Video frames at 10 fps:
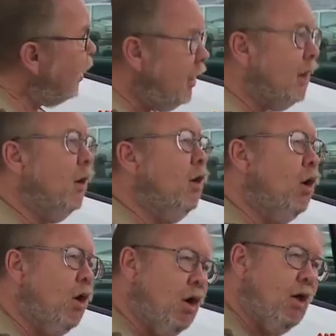Houston,
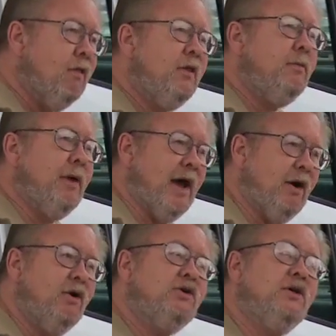doing
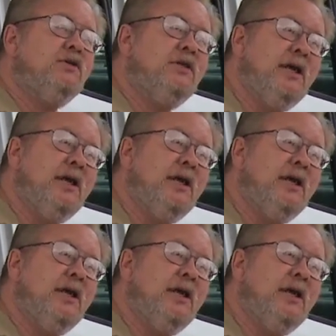Houston food,